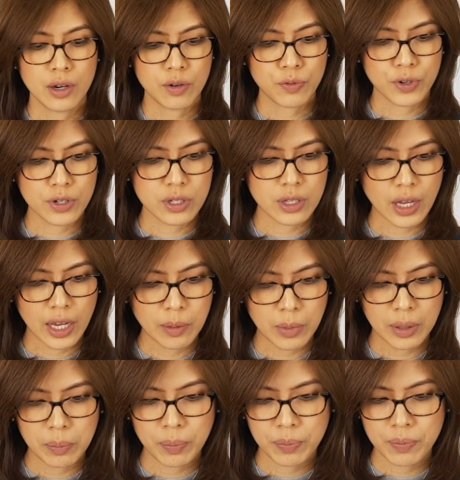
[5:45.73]
first nine
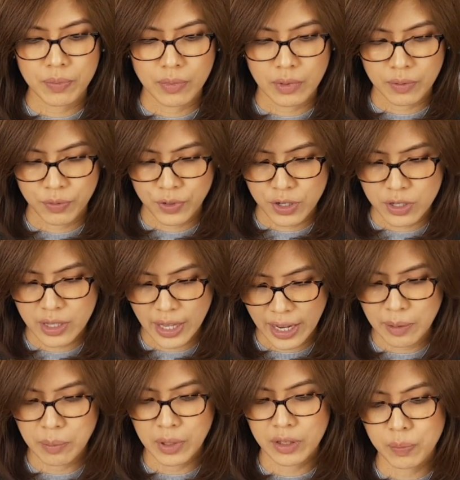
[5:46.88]

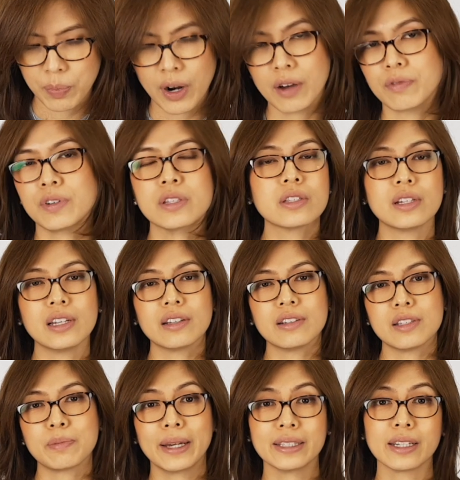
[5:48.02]
month profits still
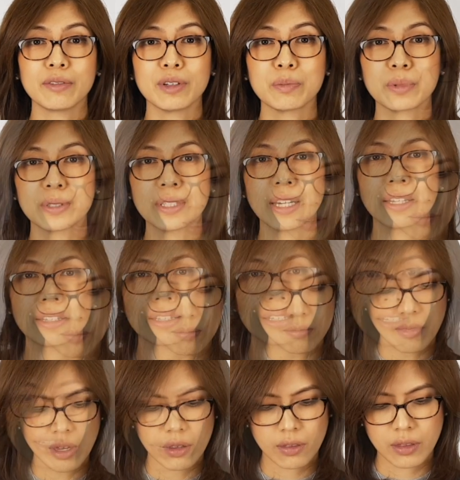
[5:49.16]
increased by 7%.
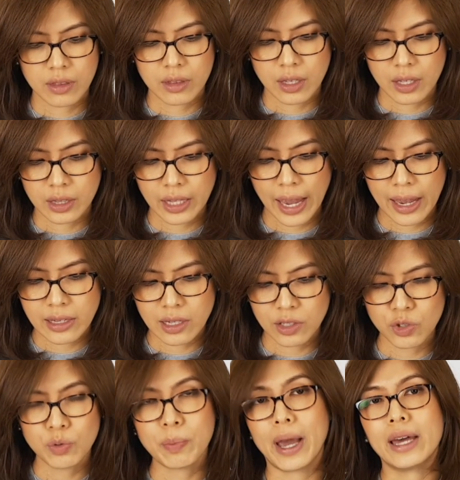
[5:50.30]
It has a
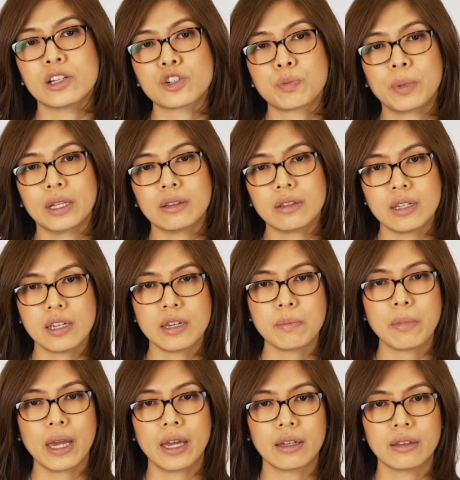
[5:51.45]
new management
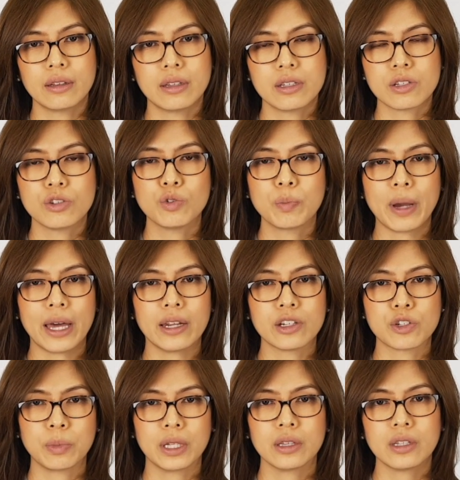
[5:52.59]
team, and this new
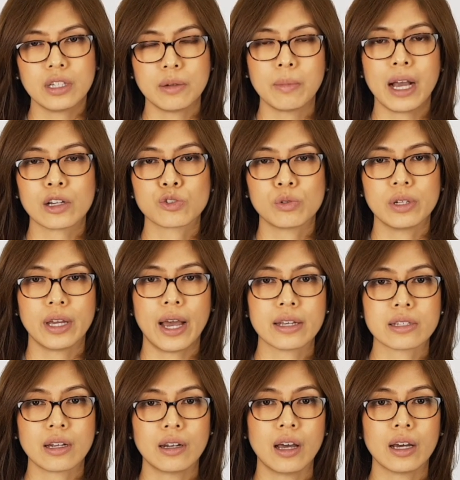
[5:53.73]
management team actually
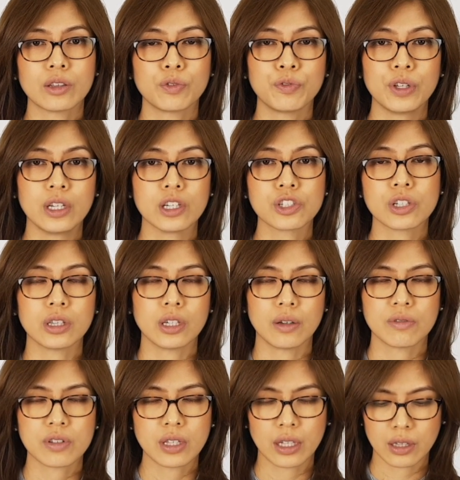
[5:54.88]
has a lot of
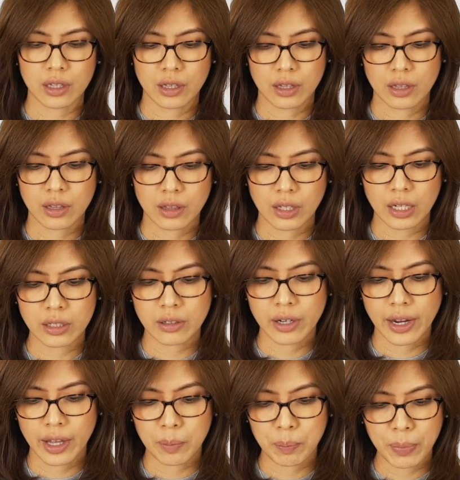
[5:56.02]
initiatives that are
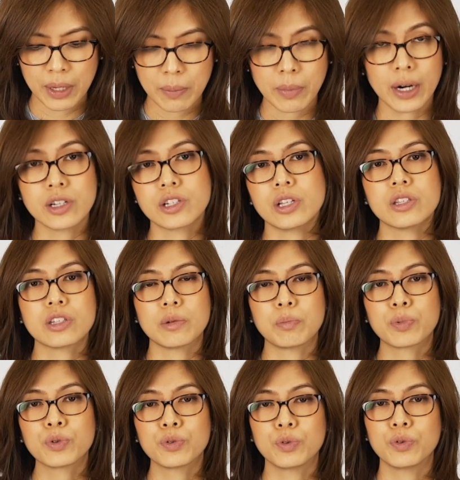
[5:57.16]
helping margins
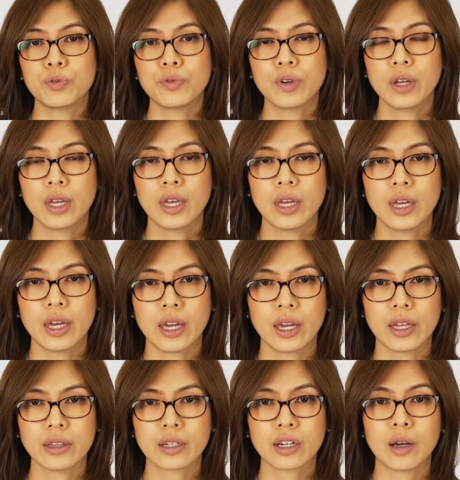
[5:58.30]
improve,
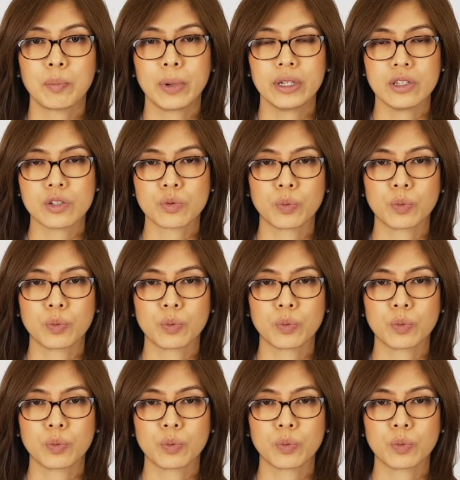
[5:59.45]
and the company's